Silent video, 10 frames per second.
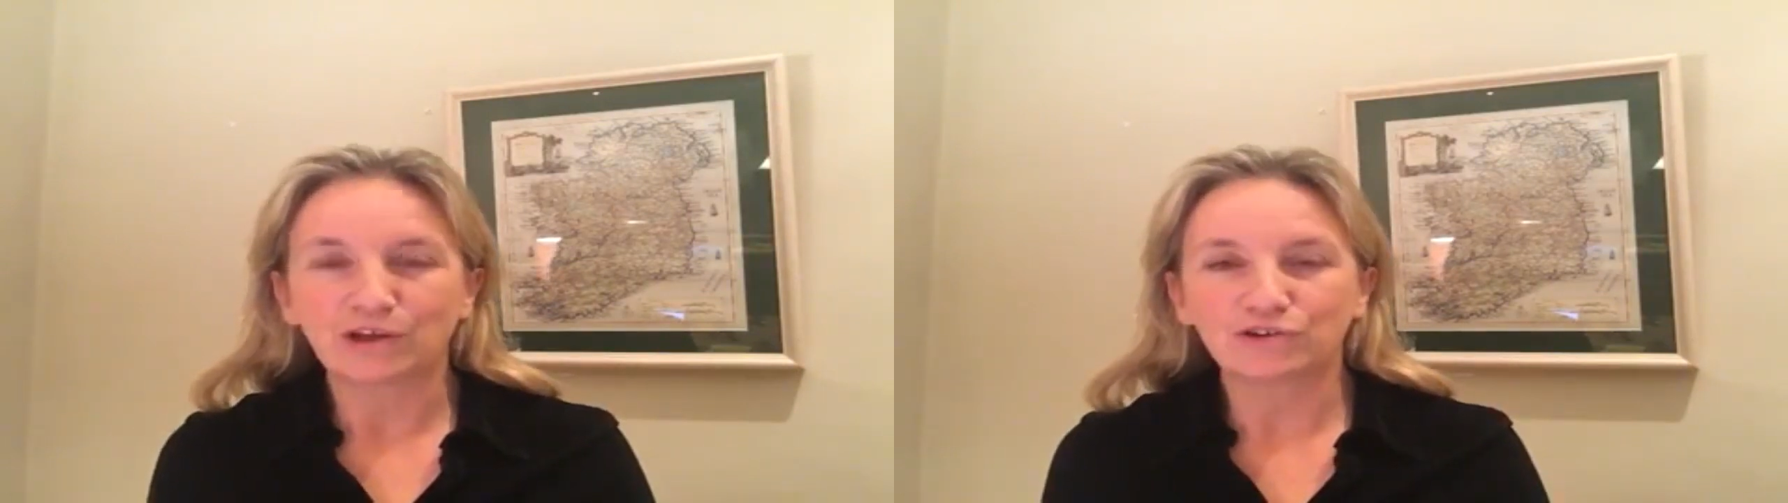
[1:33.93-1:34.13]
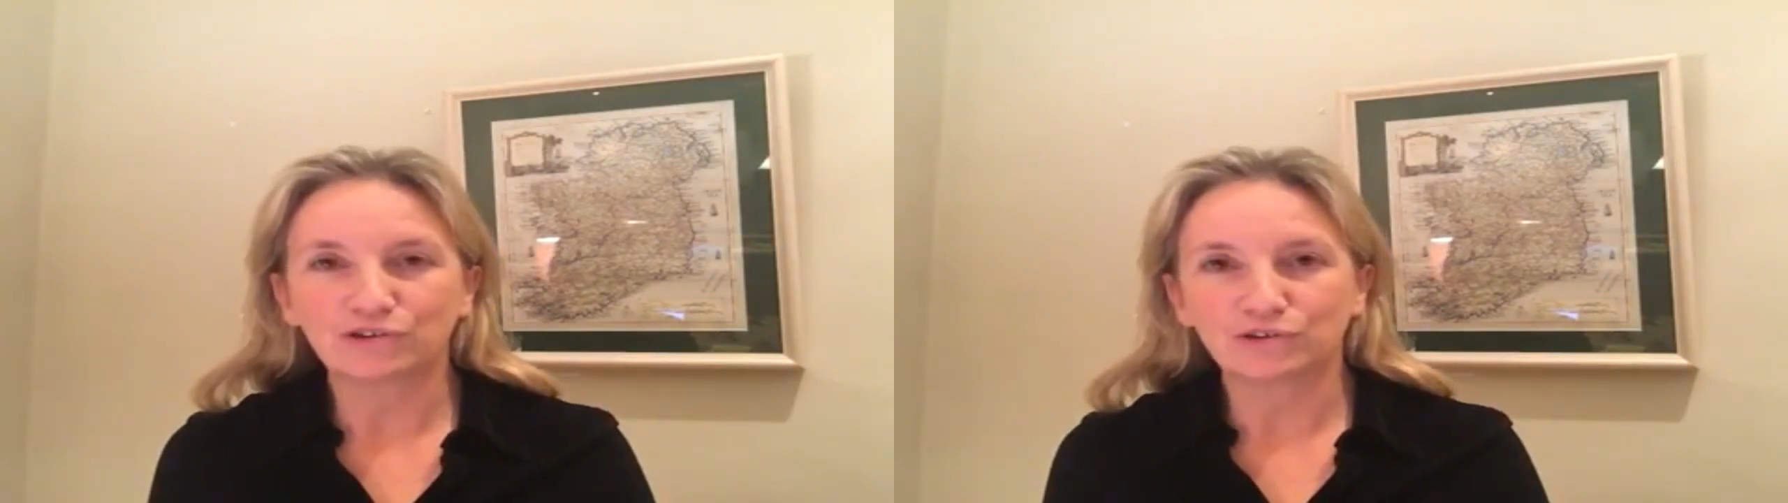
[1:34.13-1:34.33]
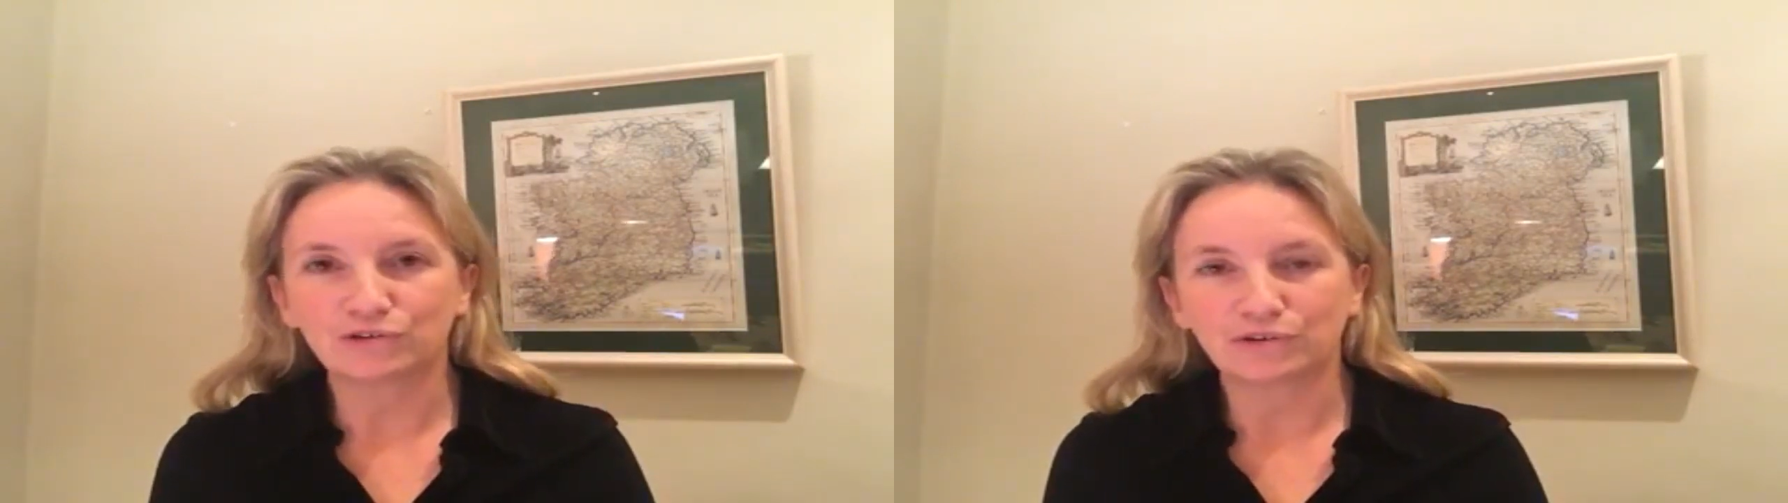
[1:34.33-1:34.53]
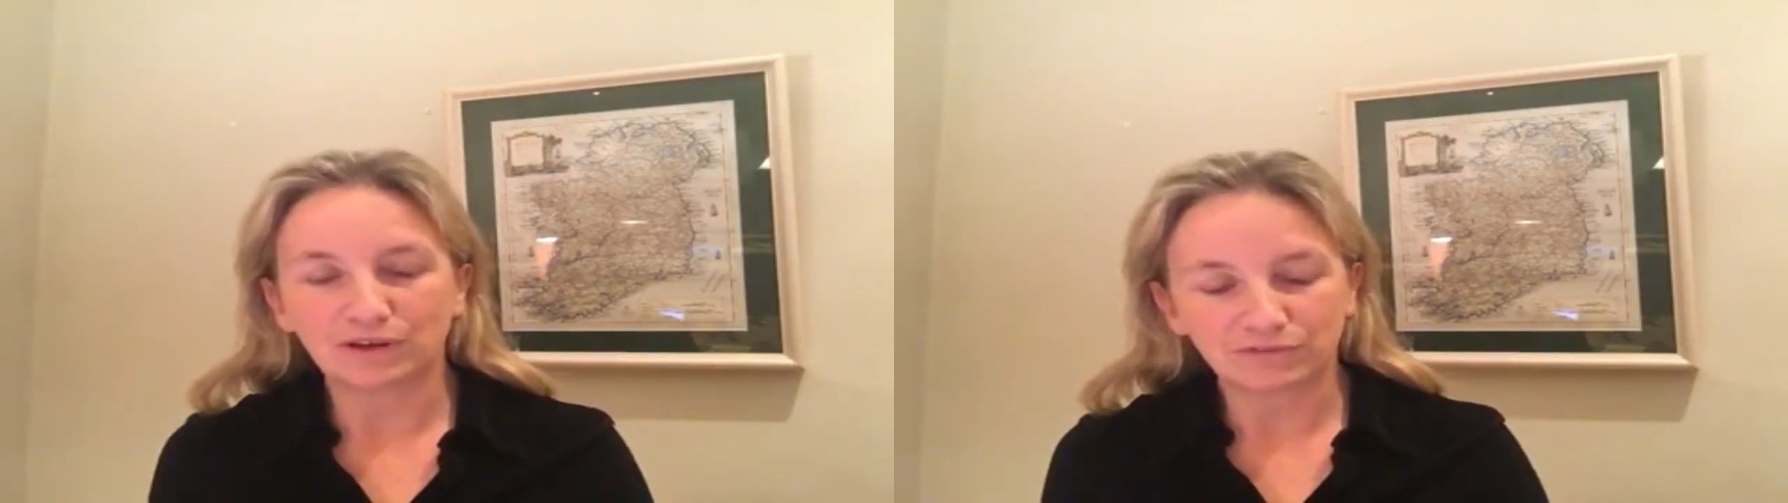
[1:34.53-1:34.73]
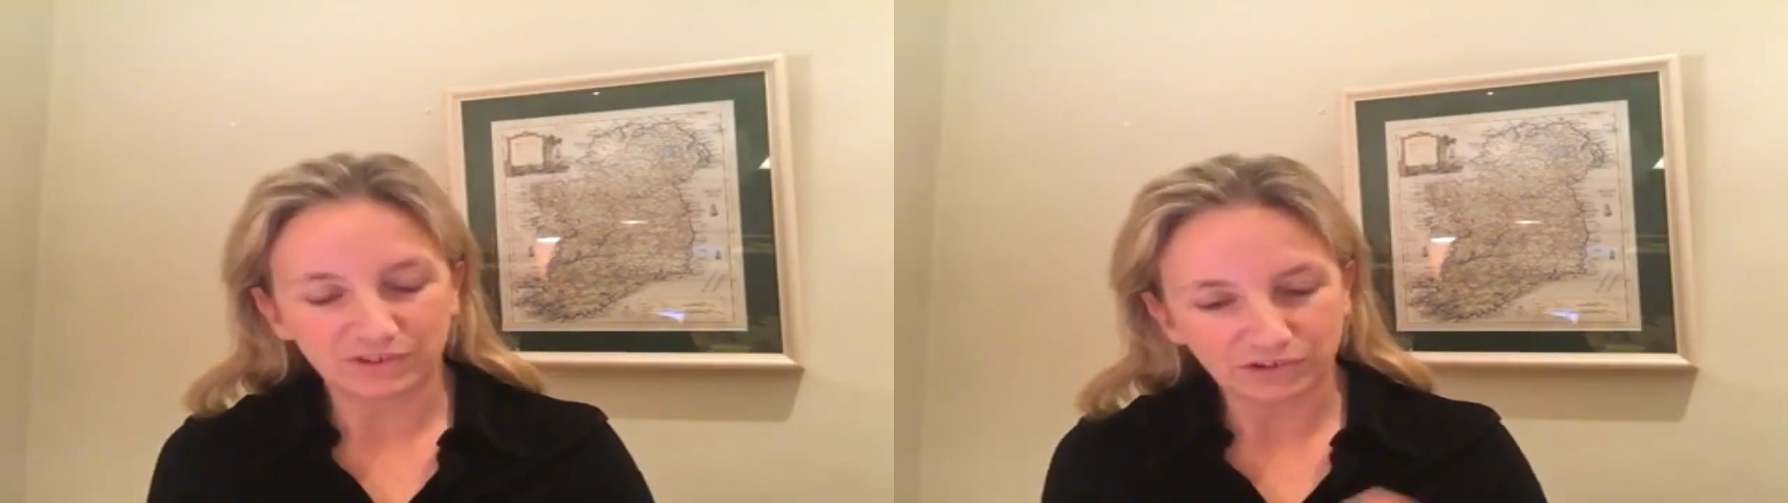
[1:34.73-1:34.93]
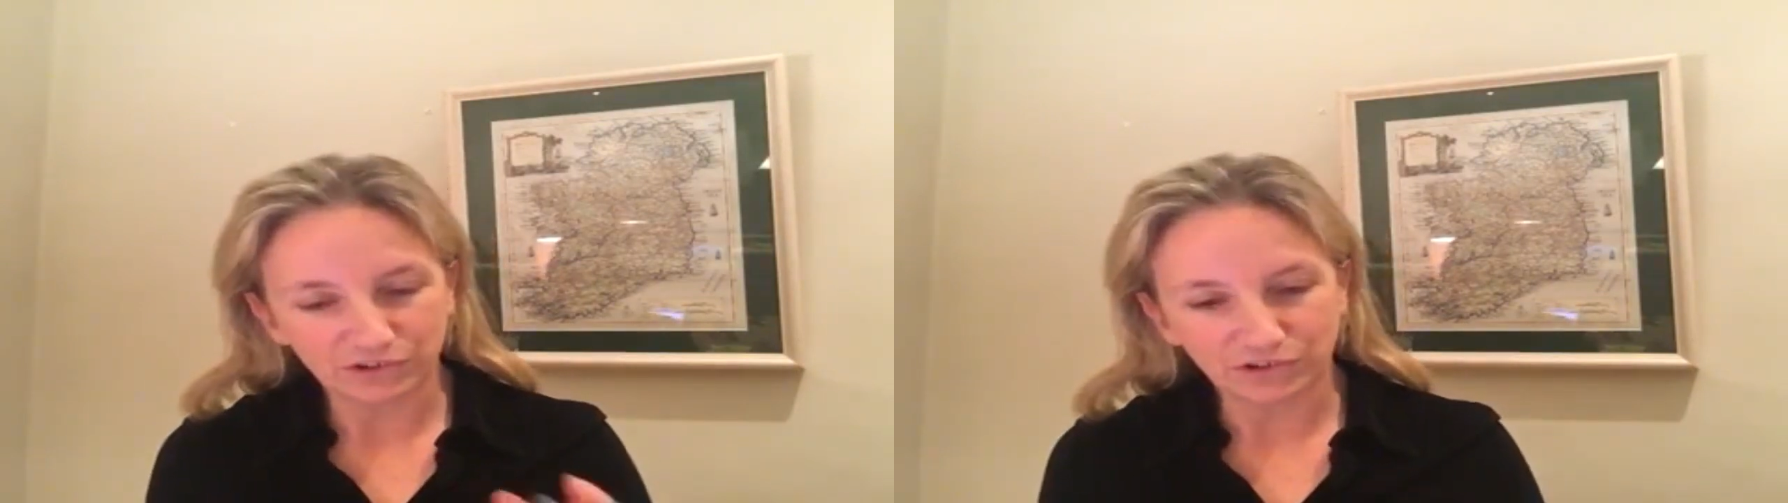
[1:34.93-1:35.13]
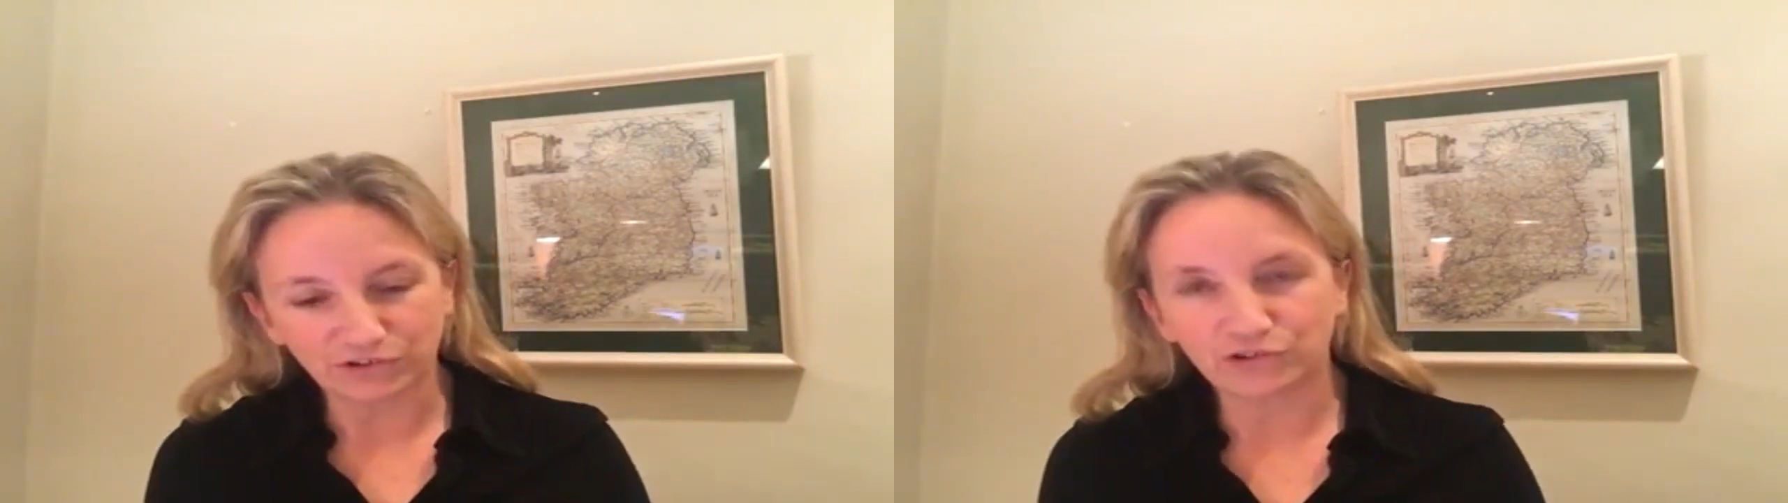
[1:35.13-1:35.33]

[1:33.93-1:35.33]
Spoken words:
to visitors